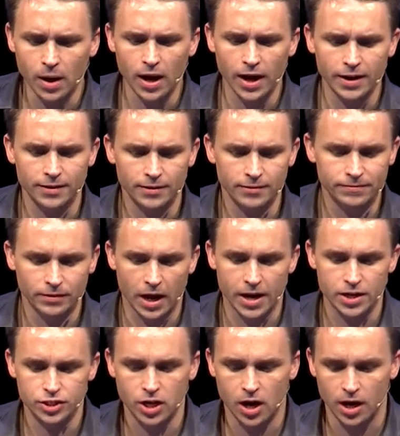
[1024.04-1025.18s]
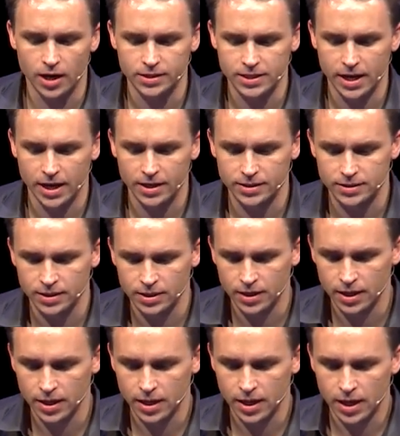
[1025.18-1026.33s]
my Flash content,
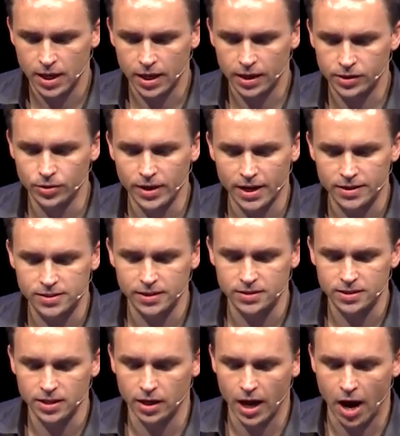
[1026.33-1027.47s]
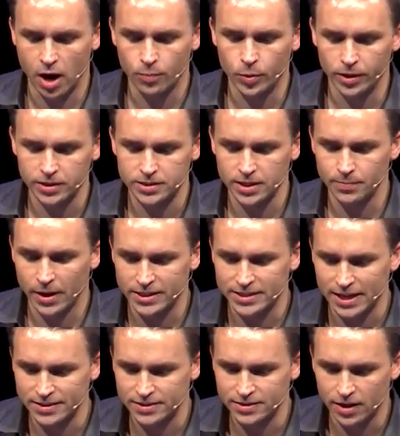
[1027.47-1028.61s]
and you guessed it, it's going to output it to my
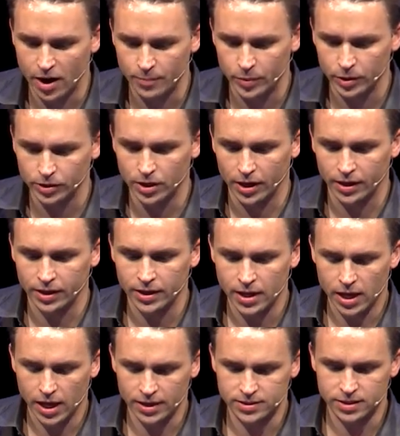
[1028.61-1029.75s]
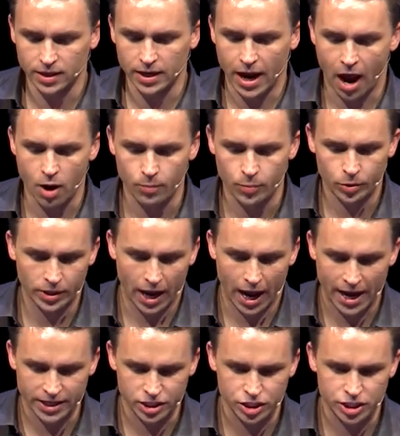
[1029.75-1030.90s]
desktop, but look, it's going to output
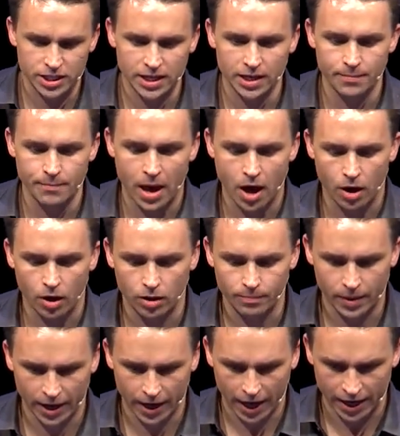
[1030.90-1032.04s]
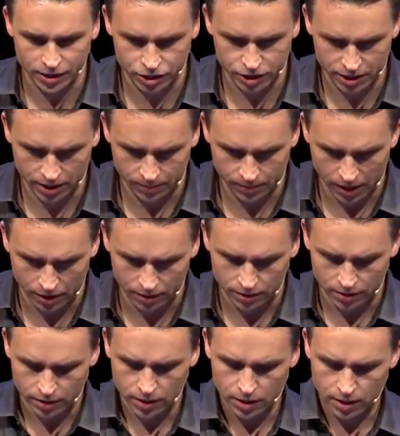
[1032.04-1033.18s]
HTML, my HTML
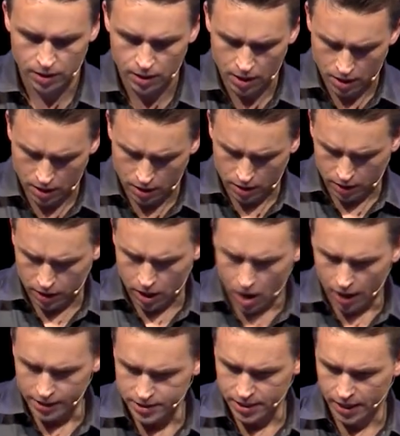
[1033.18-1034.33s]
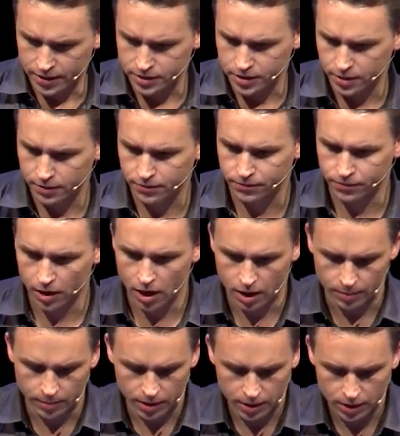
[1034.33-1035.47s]
content
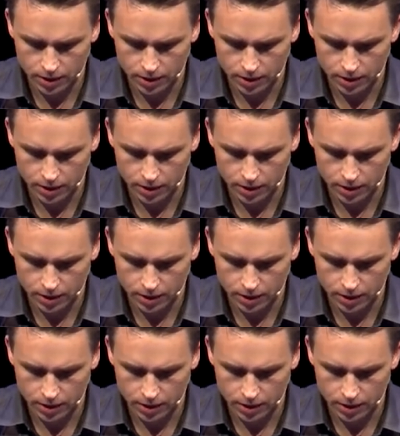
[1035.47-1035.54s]
from